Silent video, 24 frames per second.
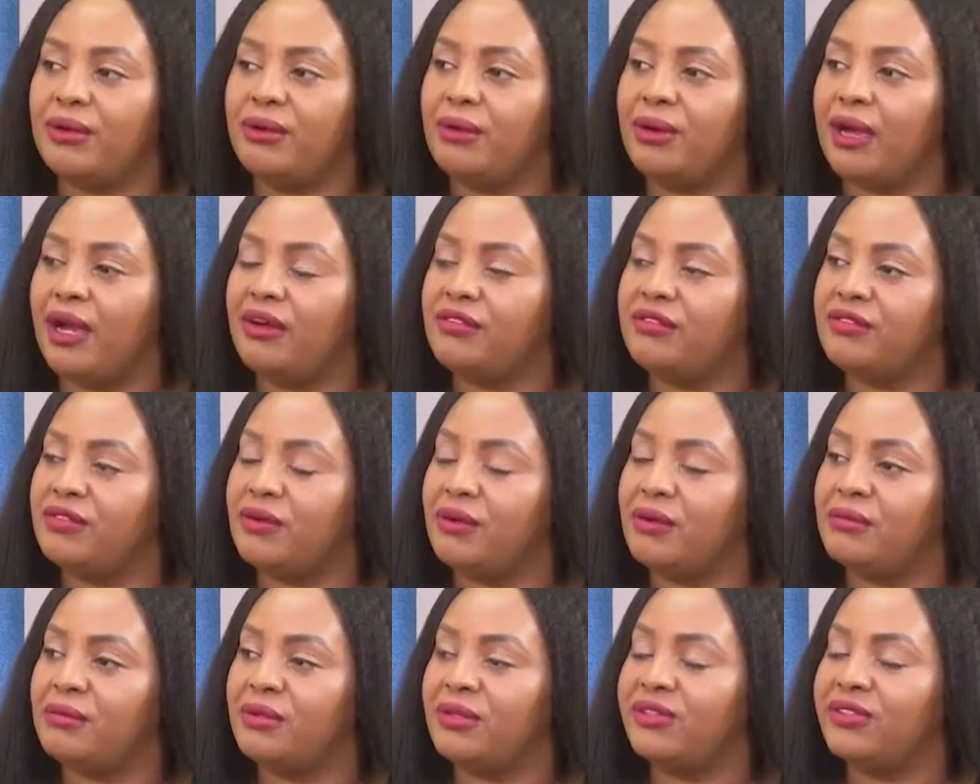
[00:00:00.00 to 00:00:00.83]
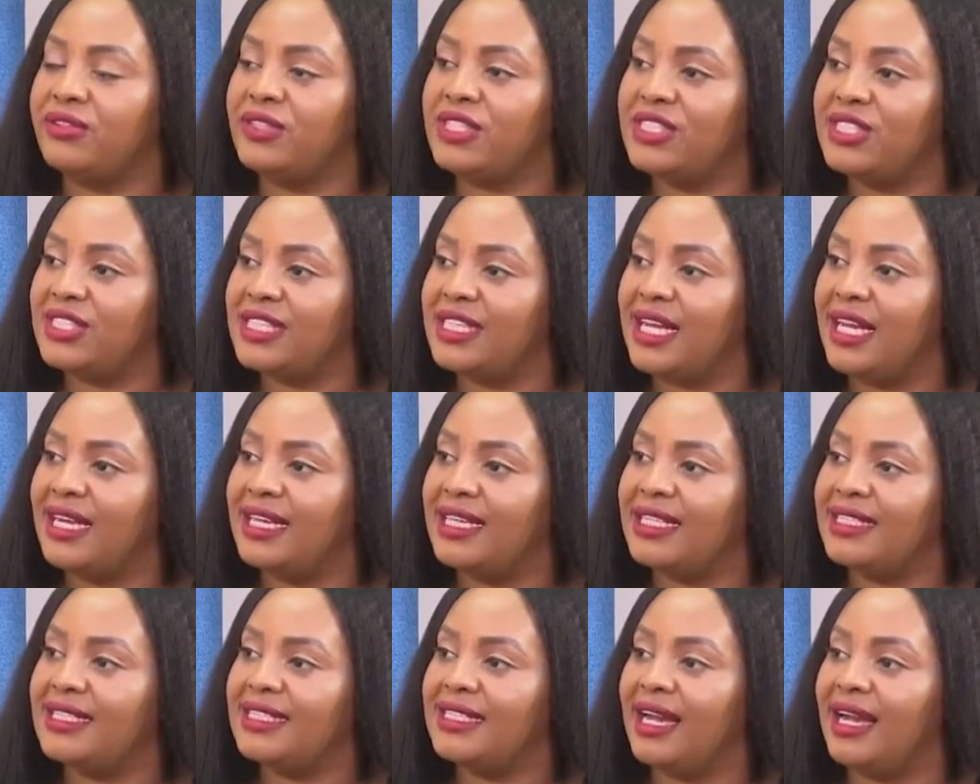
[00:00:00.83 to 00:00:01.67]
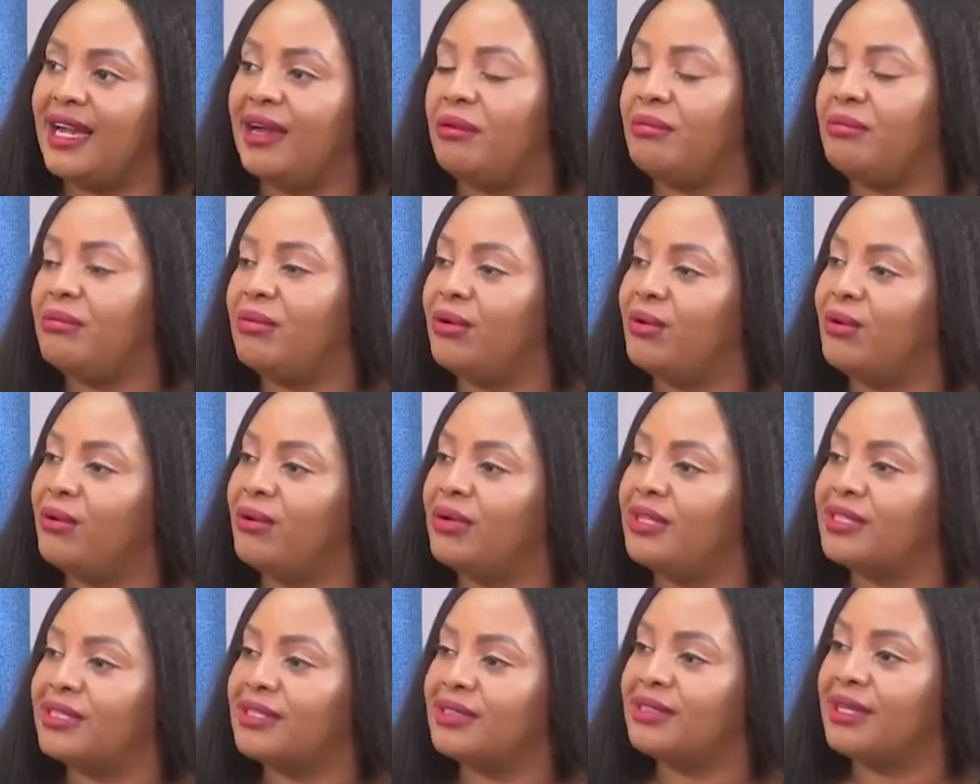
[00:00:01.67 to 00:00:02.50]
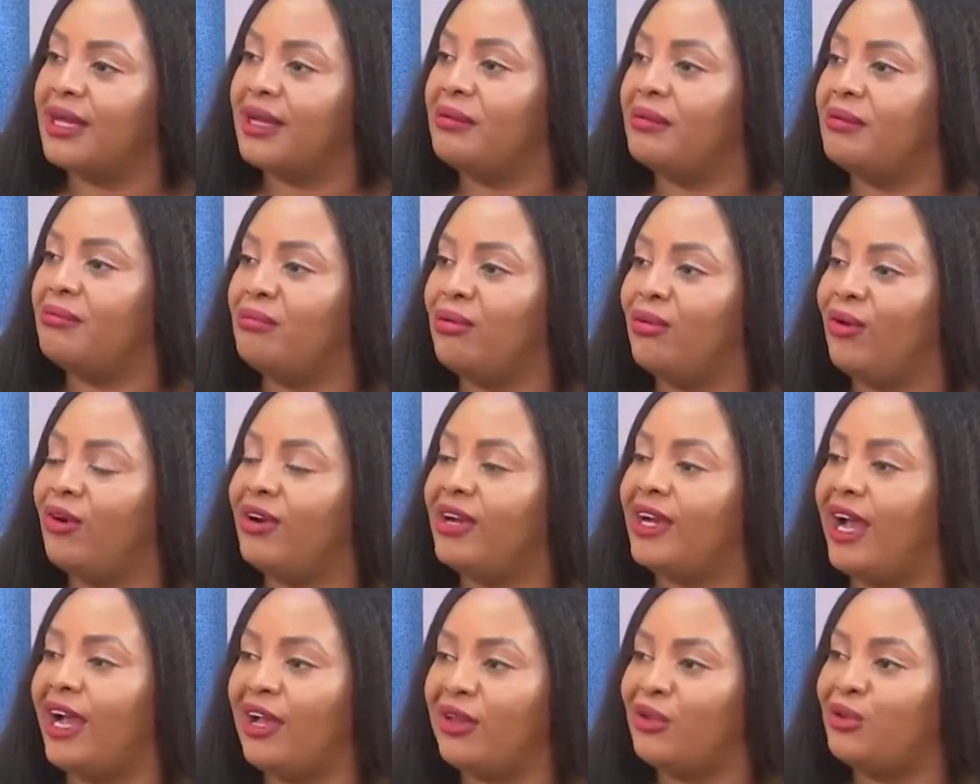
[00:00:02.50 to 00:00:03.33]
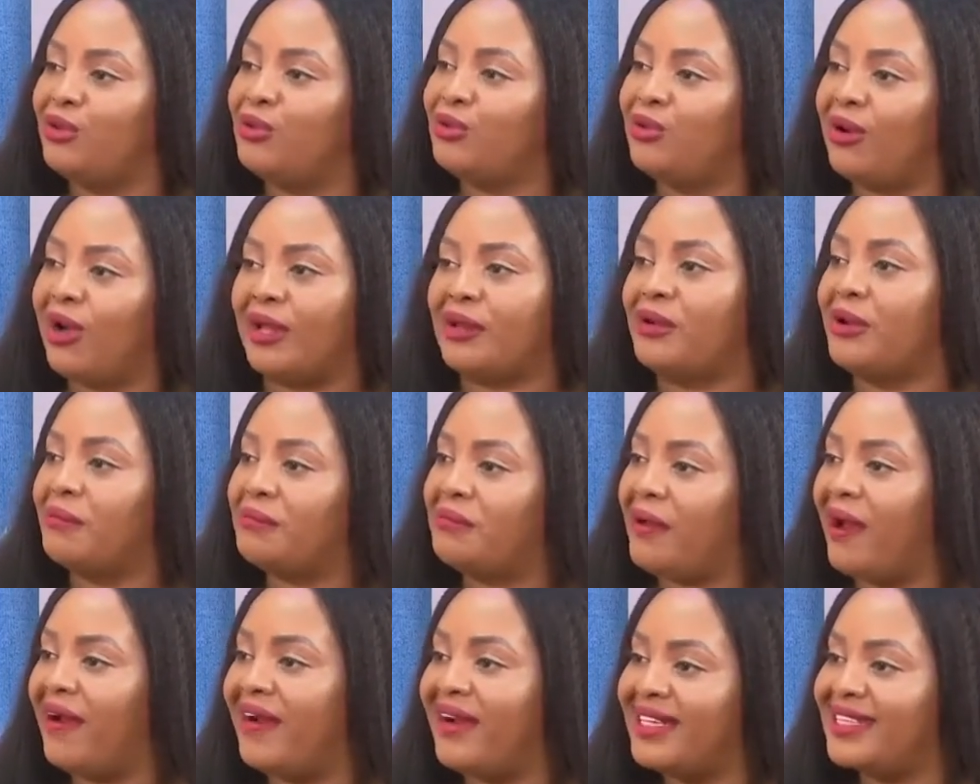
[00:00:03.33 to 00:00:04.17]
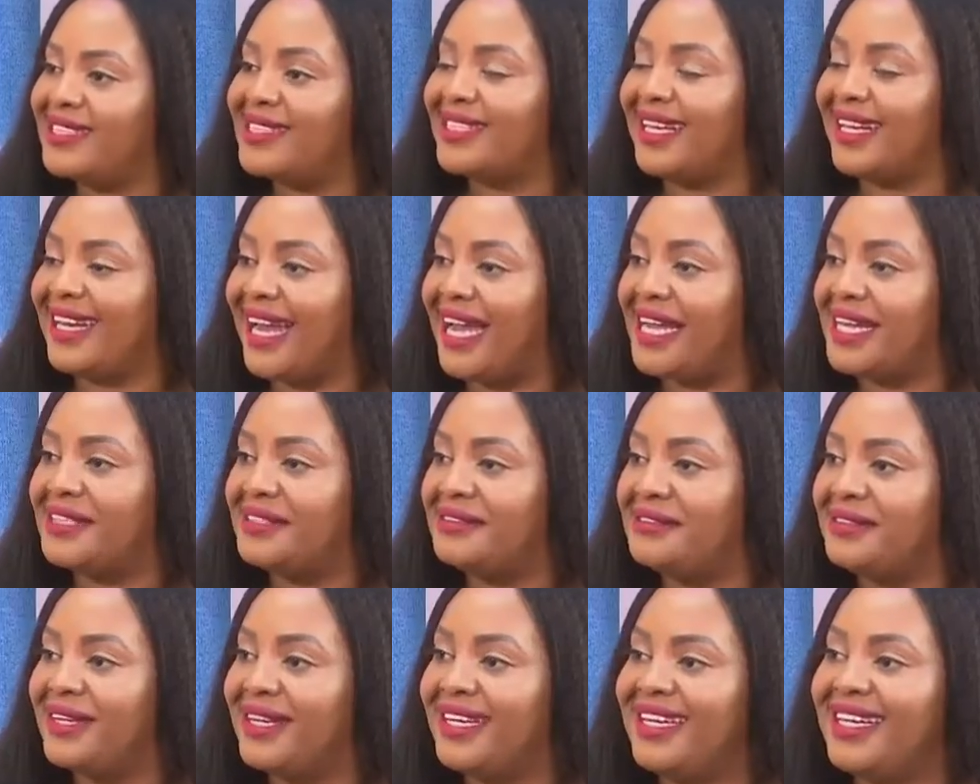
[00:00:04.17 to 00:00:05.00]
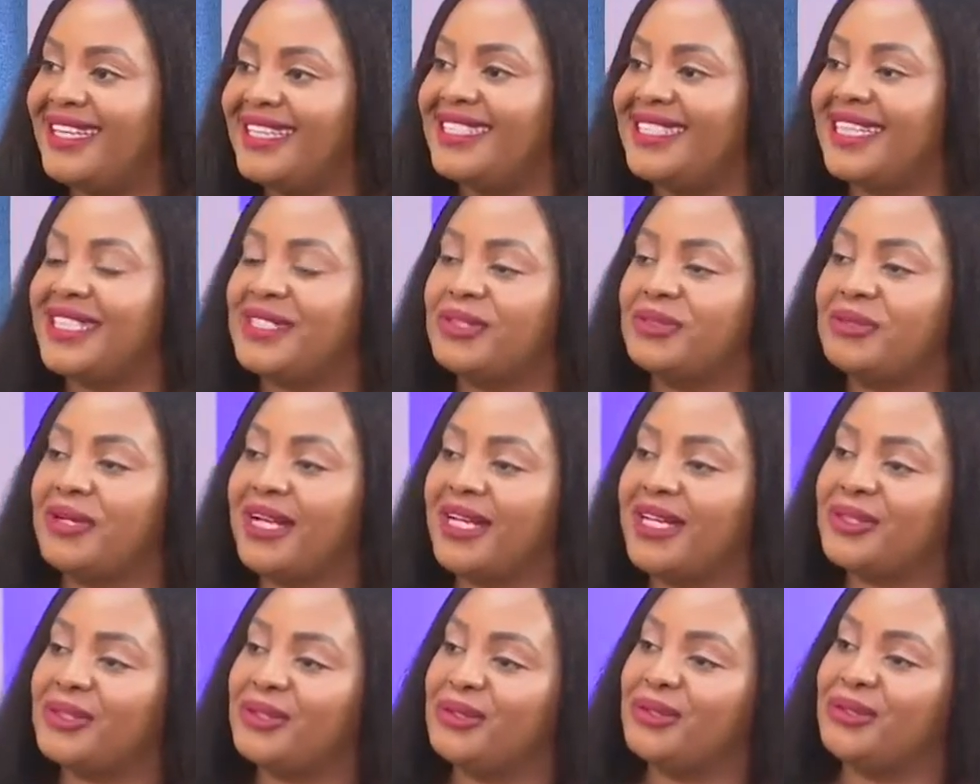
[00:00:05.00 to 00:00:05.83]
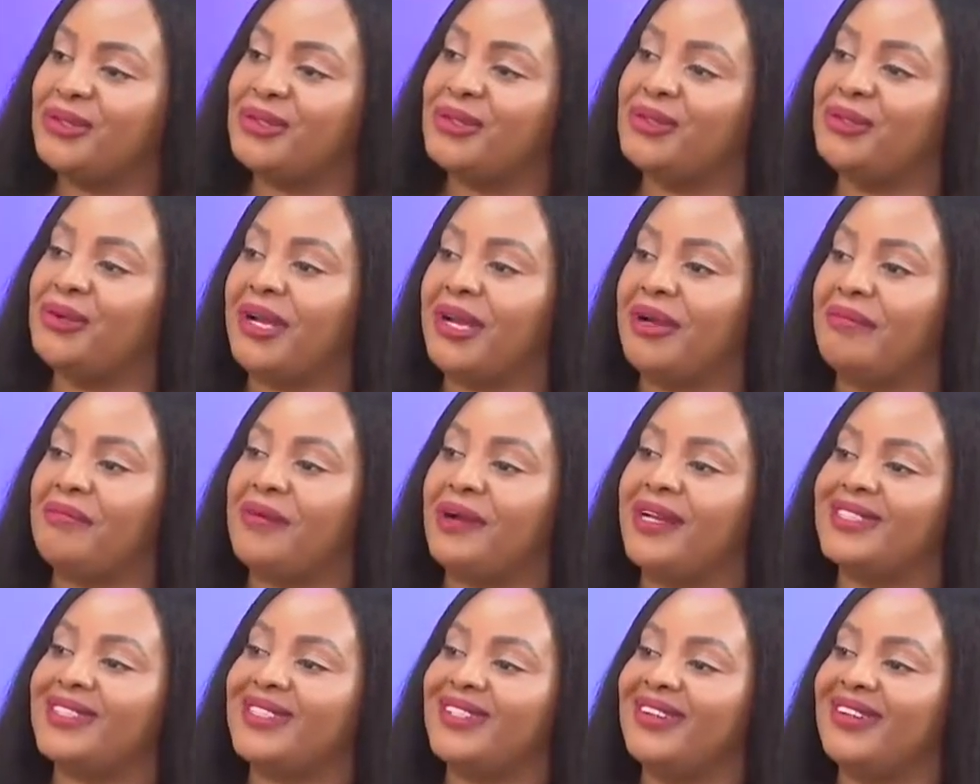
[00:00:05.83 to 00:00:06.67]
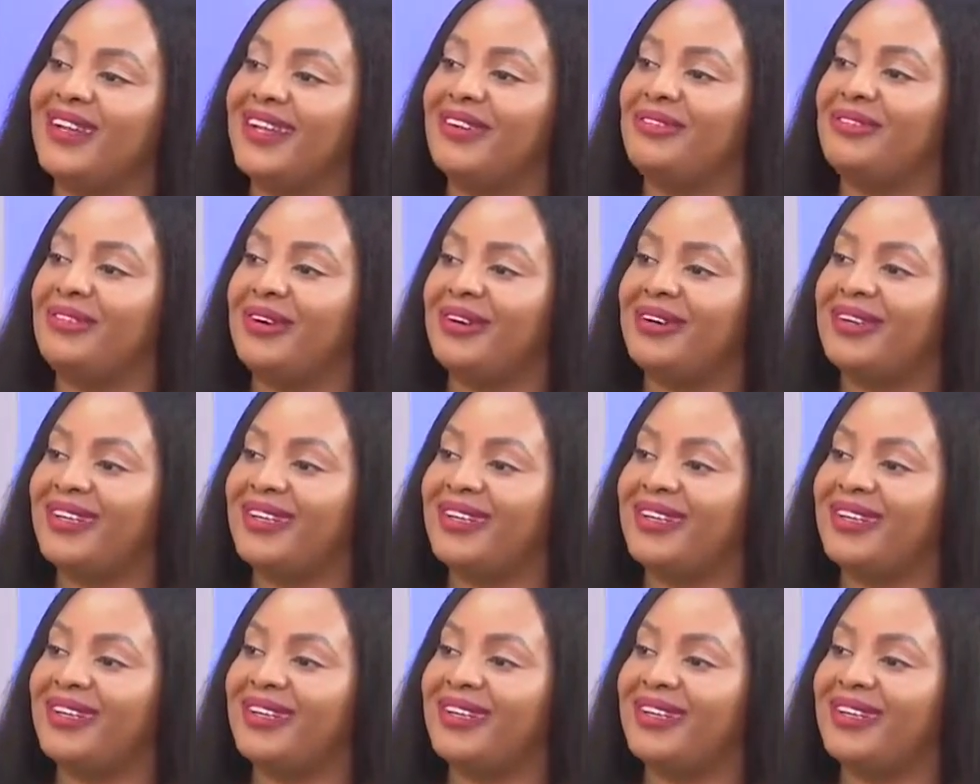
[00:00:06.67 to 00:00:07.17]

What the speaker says: you come from originally? What born are you? Are your parents alive? Just to get to know you on a personal level.